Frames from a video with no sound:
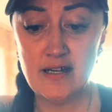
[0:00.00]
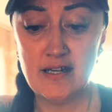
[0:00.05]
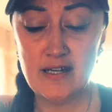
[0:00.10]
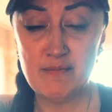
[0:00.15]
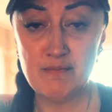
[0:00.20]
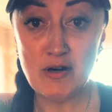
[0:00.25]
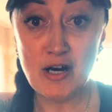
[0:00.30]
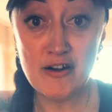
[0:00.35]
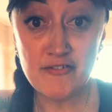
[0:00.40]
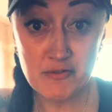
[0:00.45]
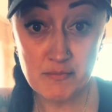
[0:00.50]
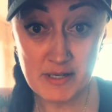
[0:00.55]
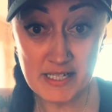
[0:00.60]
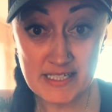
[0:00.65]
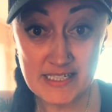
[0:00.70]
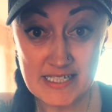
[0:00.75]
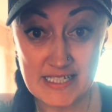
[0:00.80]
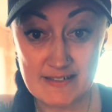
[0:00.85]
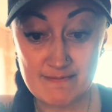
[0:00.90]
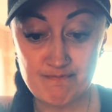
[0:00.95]

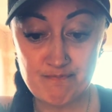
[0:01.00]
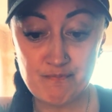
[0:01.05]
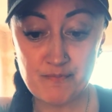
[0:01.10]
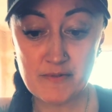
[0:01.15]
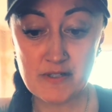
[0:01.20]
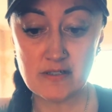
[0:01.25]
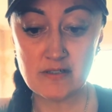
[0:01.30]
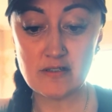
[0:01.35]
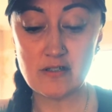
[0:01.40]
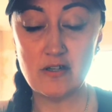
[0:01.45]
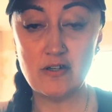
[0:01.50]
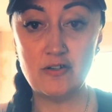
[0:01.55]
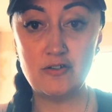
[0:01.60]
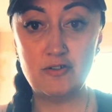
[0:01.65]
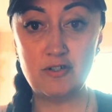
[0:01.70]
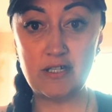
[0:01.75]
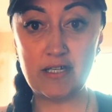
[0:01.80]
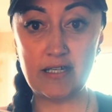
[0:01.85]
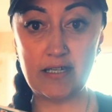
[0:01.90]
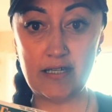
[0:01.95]
Ivermectin. So
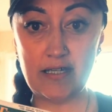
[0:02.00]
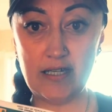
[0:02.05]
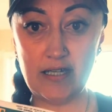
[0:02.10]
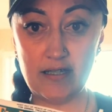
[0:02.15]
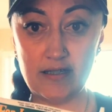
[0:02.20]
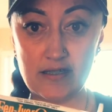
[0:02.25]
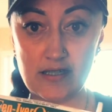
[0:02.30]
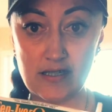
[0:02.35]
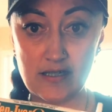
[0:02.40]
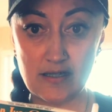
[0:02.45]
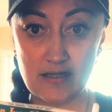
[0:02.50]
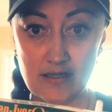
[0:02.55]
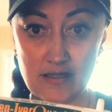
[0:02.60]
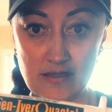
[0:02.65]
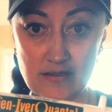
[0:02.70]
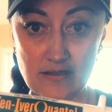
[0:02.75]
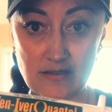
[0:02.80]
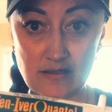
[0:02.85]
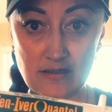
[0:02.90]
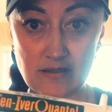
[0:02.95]
you can get
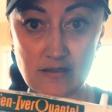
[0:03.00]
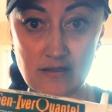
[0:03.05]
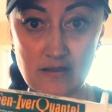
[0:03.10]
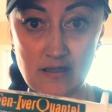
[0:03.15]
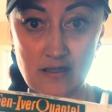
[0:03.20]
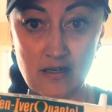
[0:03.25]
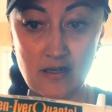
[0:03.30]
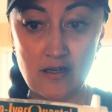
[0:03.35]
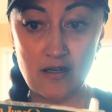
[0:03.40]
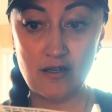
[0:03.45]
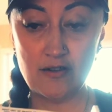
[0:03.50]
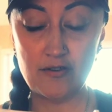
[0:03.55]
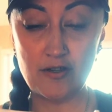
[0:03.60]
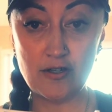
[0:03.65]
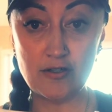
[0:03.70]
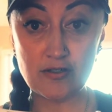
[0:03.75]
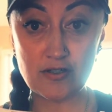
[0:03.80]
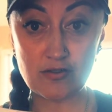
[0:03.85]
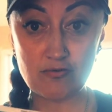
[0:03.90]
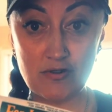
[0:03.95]
those
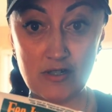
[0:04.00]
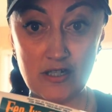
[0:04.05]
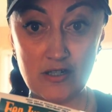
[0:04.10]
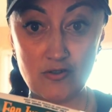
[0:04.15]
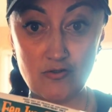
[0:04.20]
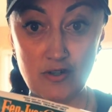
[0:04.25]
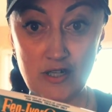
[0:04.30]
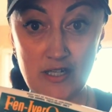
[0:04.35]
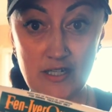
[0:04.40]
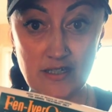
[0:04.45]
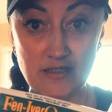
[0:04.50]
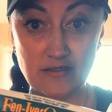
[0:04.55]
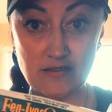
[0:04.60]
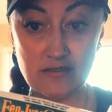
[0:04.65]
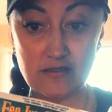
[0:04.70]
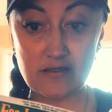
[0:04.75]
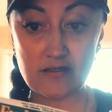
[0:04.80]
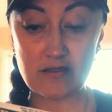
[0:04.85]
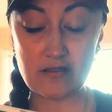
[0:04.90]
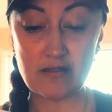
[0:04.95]
three
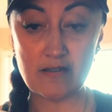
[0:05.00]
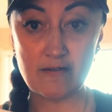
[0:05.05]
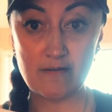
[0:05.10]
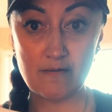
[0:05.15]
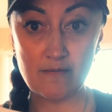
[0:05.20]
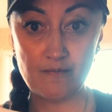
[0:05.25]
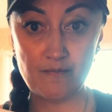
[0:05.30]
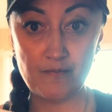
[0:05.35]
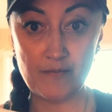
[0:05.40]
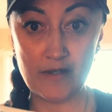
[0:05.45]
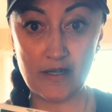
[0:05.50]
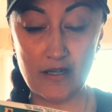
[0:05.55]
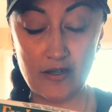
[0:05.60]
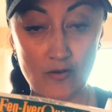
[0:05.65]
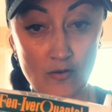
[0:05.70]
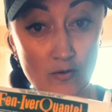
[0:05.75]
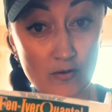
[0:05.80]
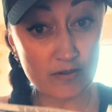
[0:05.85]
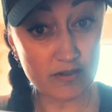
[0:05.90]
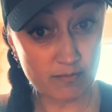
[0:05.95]
ingredients in
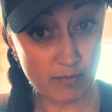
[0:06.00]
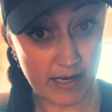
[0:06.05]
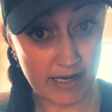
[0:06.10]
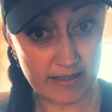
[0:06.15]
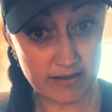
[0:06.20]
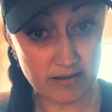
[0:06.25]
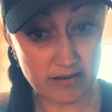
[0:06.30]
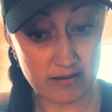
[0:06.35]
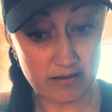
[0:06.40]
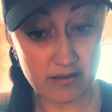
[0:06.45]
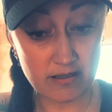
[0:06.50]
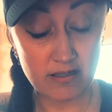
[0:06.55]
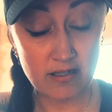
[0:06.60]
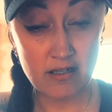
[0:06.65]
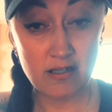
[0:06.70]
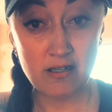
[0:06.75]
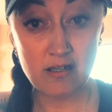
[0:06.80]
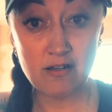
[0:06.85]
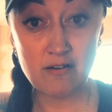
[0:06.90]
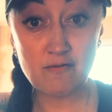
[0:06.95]
a horse paste
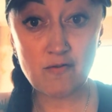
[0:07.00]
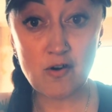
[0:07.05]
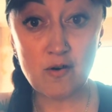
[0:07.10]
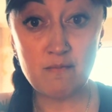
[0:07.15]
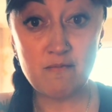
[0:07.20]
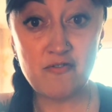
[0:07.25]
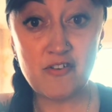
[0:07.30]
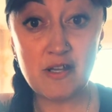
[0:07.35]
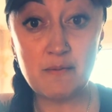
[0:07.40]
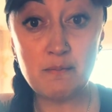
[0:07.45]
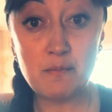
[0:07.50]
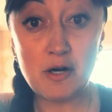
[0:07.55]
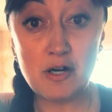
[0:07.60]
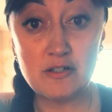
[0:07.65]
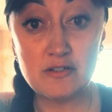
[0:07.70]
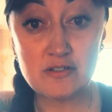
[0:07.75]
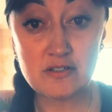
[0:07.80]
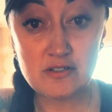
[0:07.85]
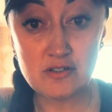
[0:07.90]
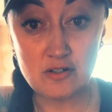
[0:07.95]
from
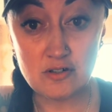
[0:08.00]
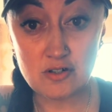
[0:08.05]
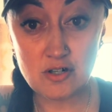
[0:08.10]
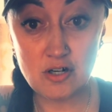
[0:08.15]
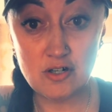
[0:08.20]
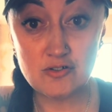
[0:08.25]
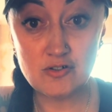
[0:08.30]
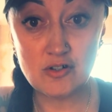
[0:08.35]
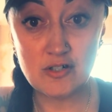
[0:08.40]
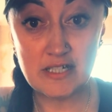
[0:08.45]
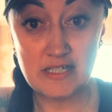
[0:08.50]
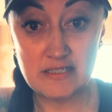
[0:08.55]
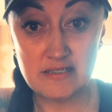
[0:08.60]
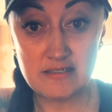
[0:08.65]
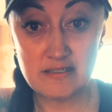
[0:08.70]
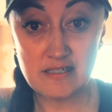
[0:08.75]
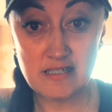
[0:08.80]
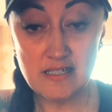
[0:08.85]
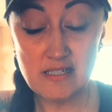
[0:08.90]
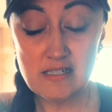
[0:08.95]

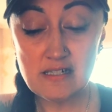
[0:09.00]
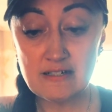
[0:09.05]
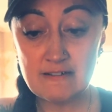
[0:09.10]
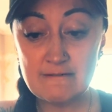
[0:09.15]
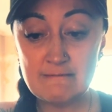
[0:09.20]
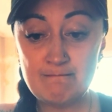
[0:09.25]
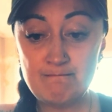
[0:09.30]
vetpost.co.nz.